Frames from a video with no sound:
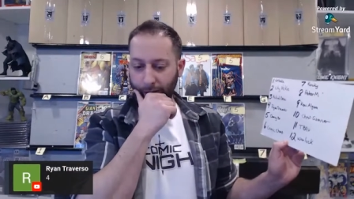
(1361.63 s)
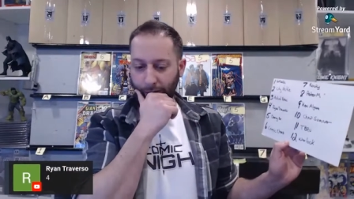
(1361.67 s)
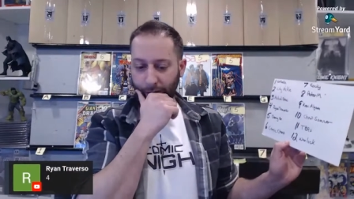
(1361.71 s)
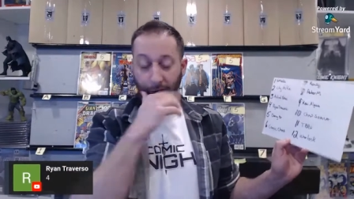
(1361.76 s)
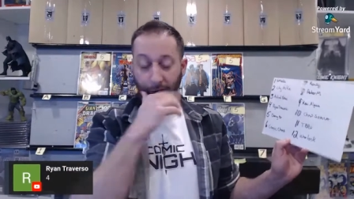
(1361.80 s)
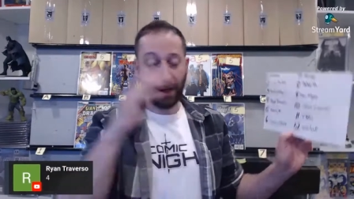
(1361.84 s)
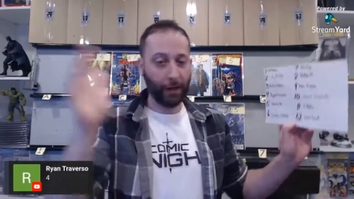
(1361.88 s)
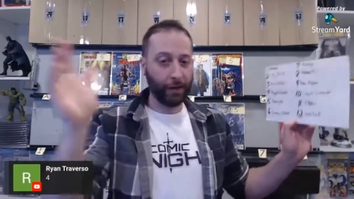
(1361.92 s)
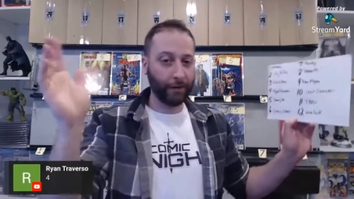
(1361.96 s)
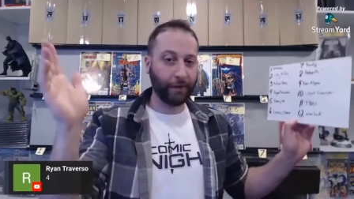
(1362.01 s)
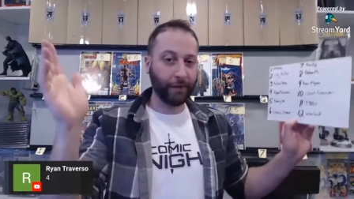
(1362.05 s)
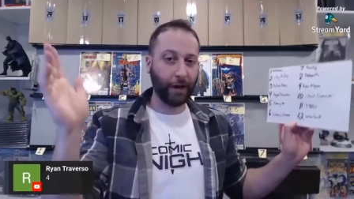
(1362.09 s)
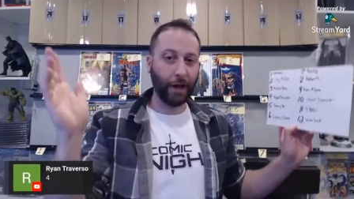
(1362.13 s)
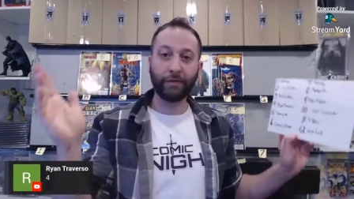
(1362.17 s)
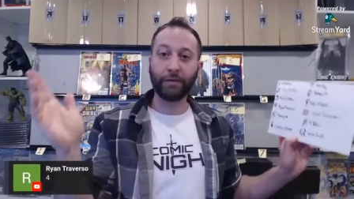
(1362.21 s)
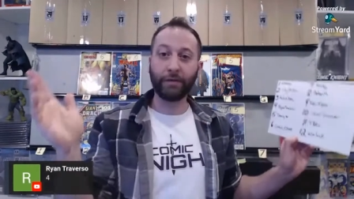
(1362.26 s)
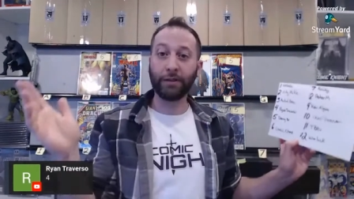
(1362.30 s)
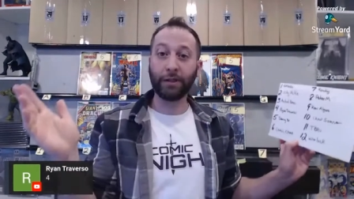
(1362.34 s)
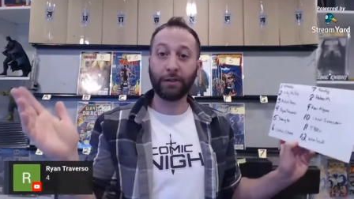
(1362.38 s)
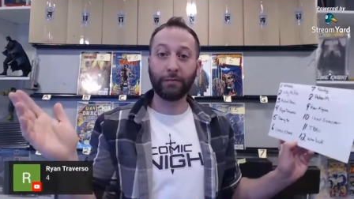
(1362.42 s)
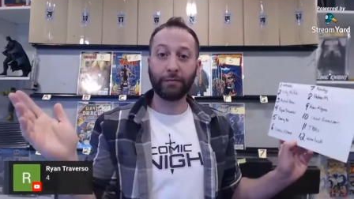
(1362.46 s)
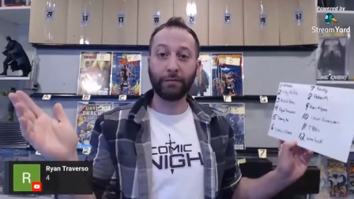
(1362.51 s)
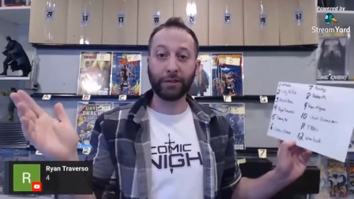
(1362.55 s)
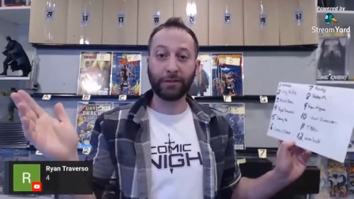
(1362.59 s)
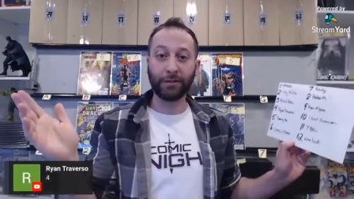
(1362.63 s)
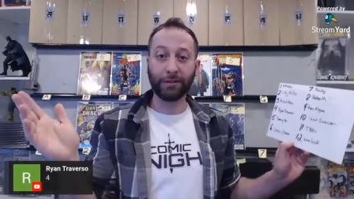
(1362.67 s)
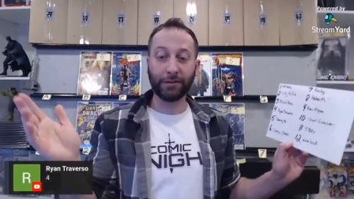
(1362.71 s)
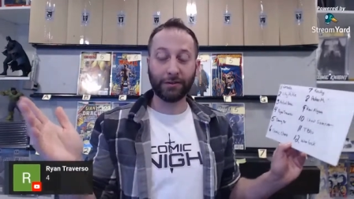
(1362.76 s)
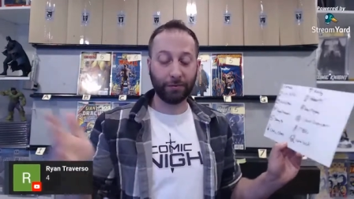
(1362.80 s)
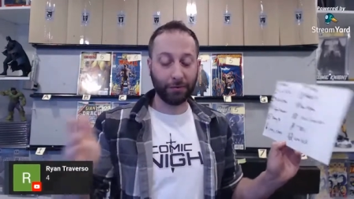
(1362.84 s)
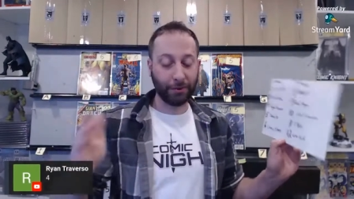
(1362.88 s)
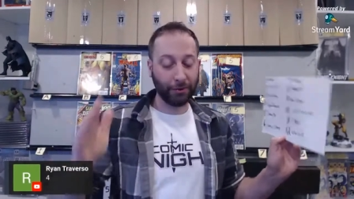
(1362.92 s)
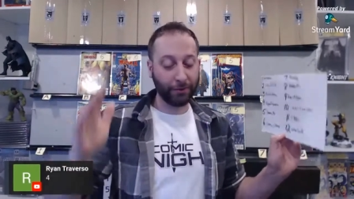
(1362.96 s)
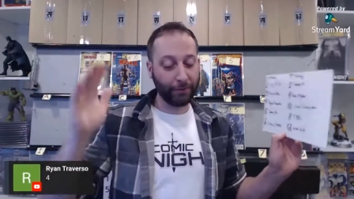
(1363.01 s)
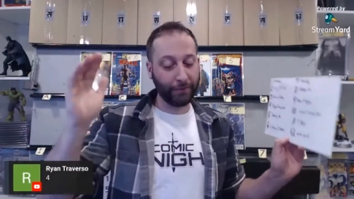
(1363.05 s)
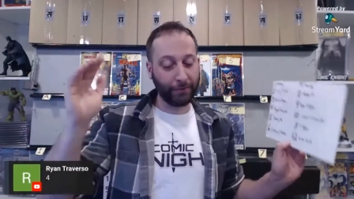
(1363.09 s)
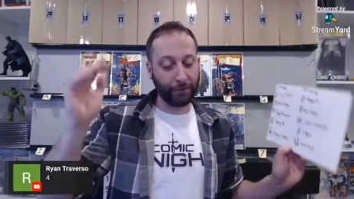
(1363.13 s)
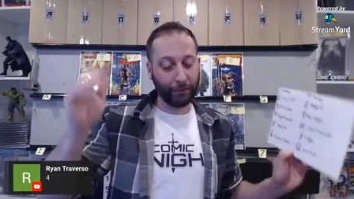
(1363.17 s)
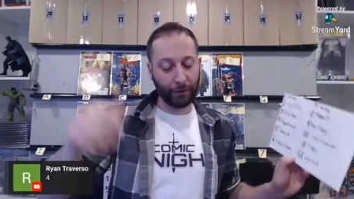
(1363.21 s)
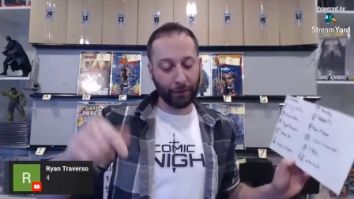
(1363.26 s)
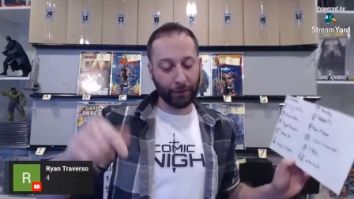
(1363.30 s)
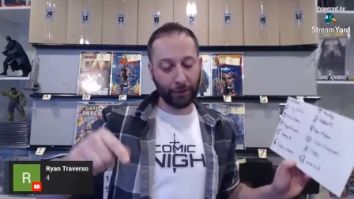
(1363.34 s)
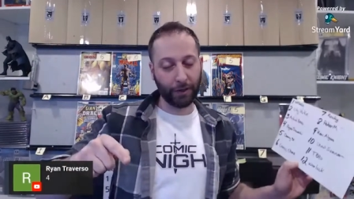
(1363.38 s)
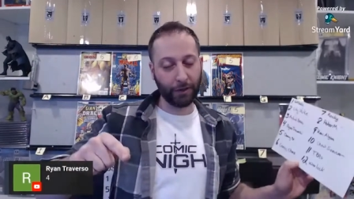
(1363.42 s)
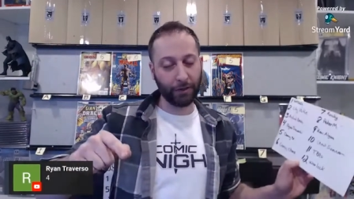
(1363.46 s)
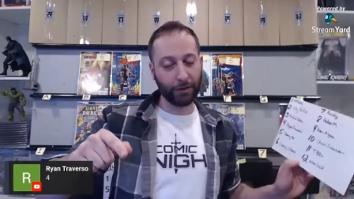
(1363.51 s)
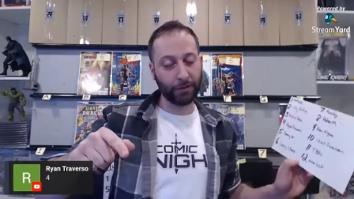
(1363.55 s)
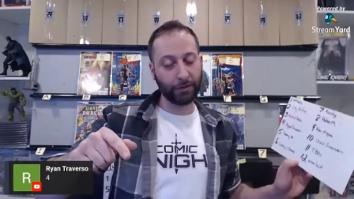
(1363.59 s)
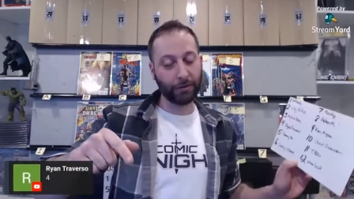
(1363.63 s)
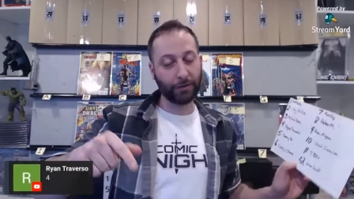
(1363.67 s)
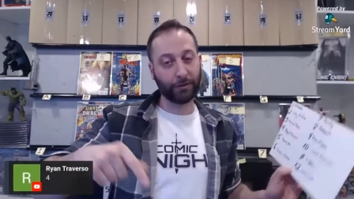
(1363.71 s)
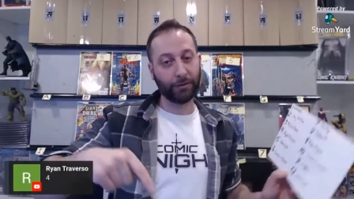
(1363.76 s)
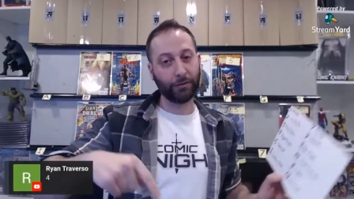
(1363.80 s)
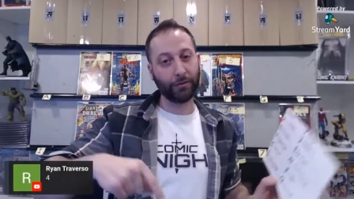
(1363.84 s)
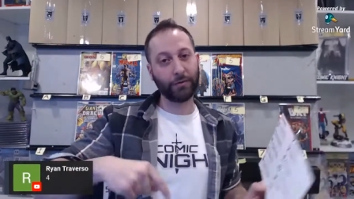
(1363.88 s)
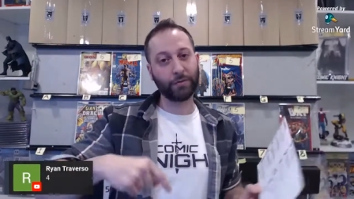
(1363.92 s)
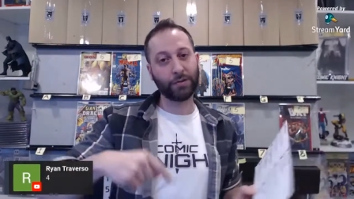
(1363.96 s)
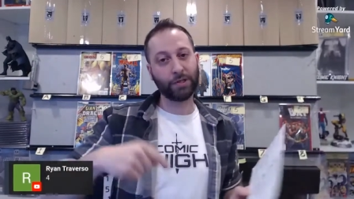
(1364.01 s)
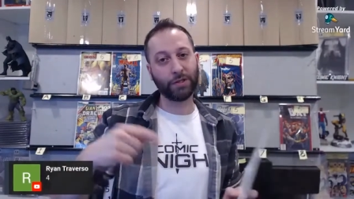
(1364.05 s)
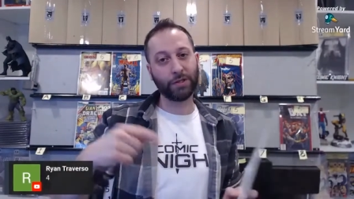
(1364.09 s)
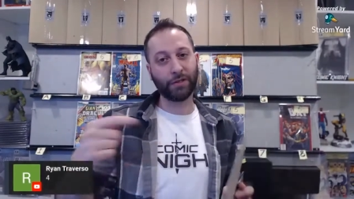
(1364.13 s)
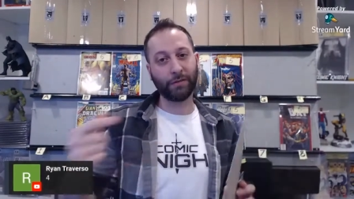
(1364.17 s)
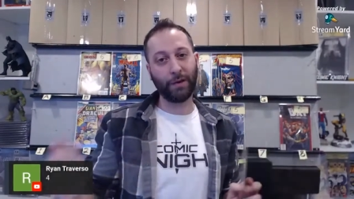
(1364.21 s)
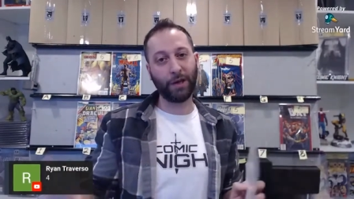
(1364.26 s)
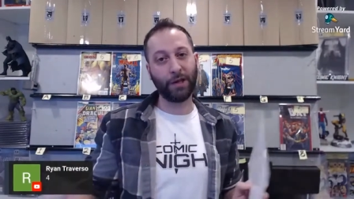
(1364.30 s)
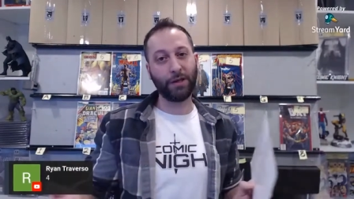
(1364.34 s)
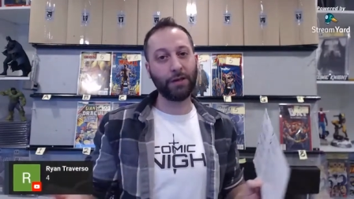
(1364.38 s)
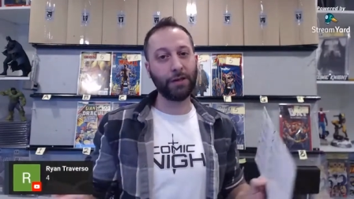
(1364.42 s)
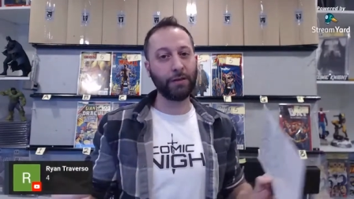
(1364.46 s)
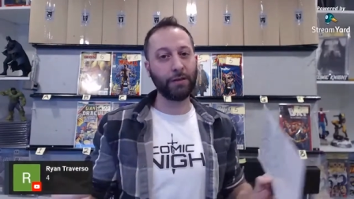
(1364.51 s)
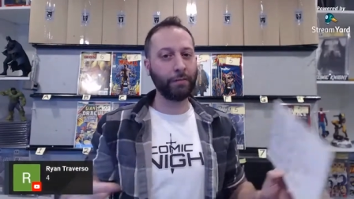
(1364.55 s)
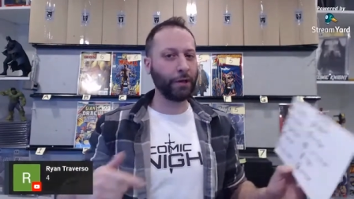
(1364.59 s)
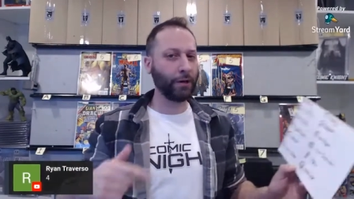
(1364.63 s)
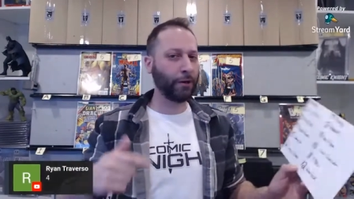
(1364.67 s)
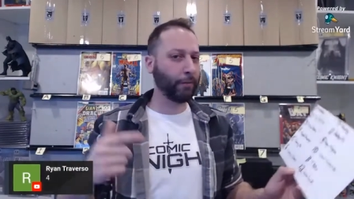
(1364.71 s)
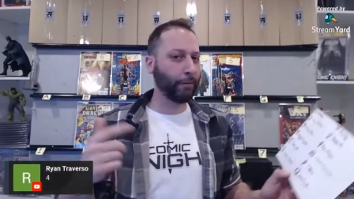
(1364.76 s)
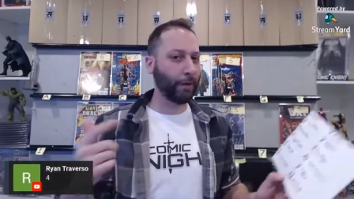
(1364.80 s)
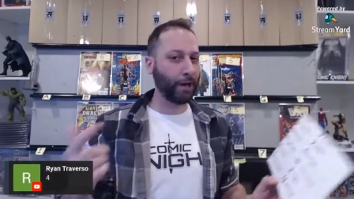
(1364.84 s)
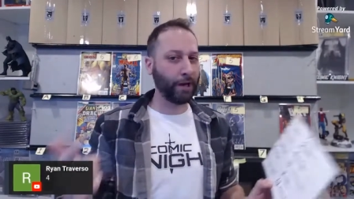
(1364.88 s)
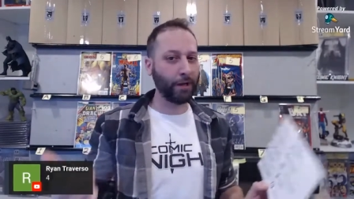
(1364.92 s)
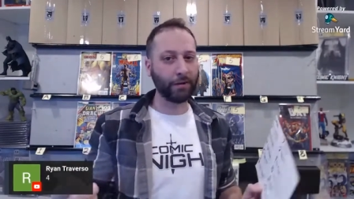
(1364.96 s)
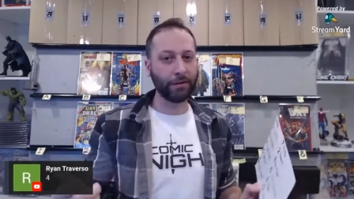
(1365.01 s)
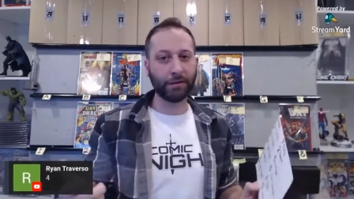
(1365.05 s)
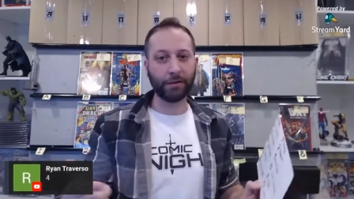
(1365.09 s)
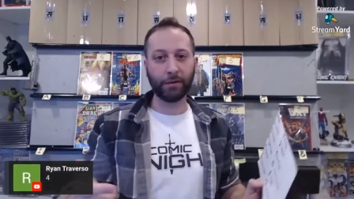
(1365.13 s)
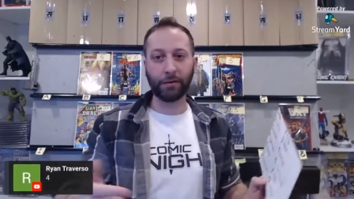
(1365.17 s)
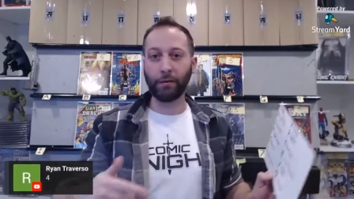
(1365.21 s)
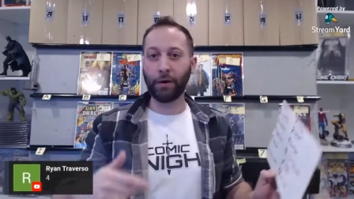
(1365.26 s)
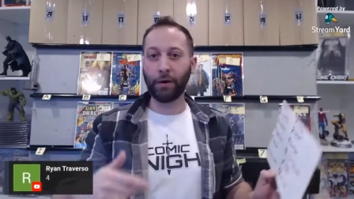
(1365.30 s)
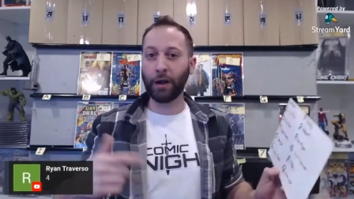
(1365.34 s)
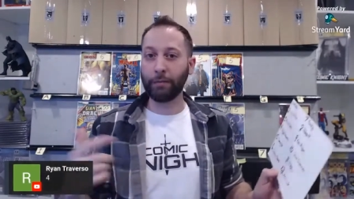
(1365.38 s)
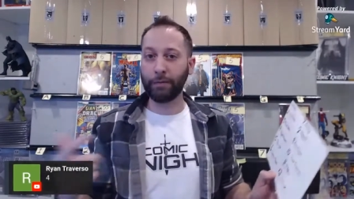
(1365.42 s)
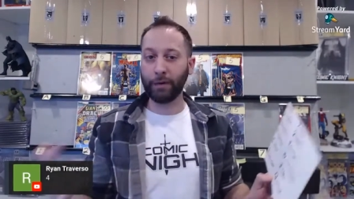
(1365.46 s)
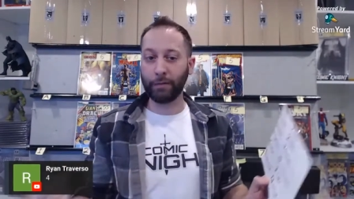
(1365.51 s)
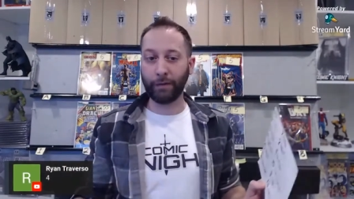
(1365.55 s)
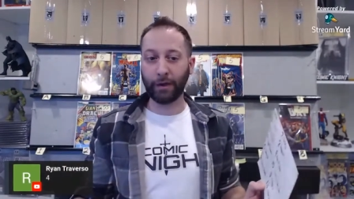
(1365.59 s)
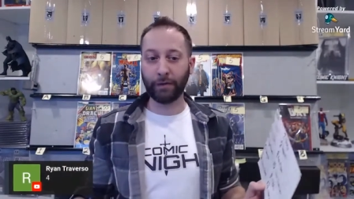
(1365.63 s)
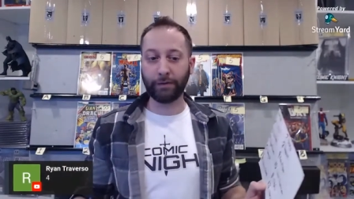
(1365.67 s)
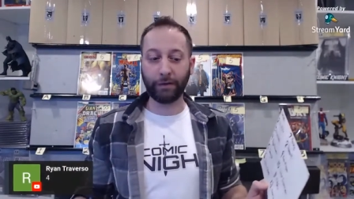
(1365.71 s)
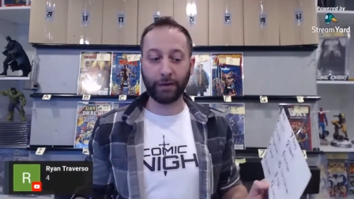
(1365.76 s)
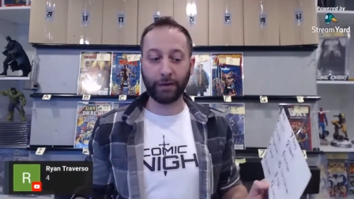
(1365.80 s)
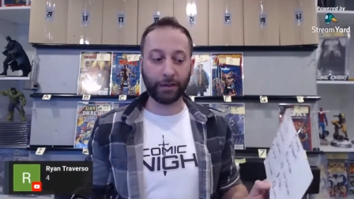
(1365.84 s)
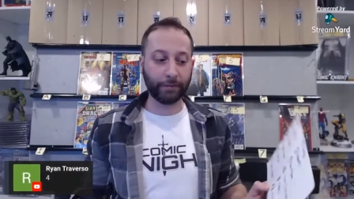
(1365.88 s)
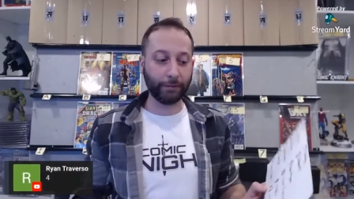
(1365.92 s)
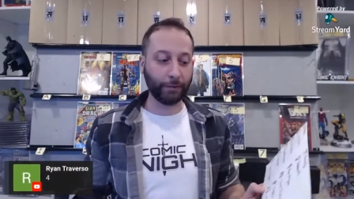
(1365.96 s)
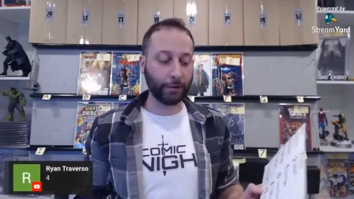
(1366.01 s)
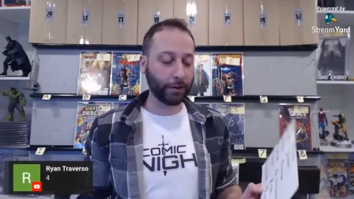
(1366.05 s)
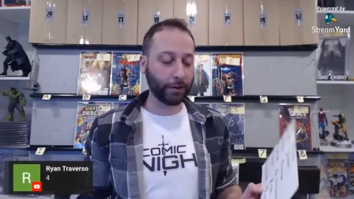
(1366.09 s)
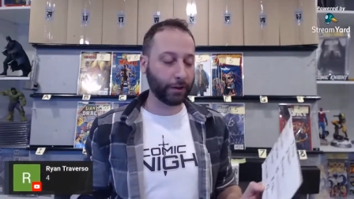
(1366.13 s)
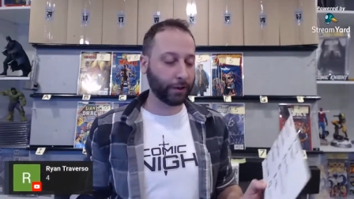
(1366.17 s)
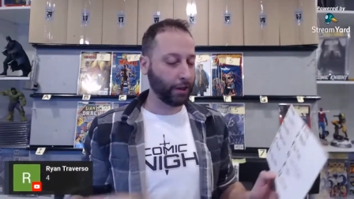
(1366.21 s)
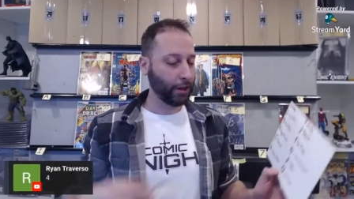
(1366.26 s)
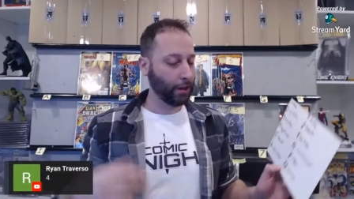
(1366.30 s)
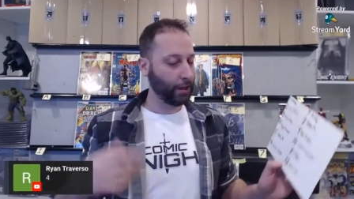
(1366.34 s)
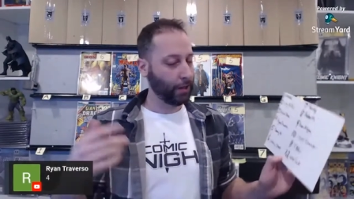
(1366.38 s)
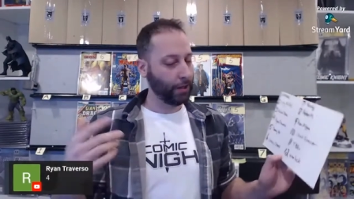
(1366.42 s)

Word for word: yeah, if I haven't done business with you before, in the descriptions, my email, my Instagram, and my Facebook,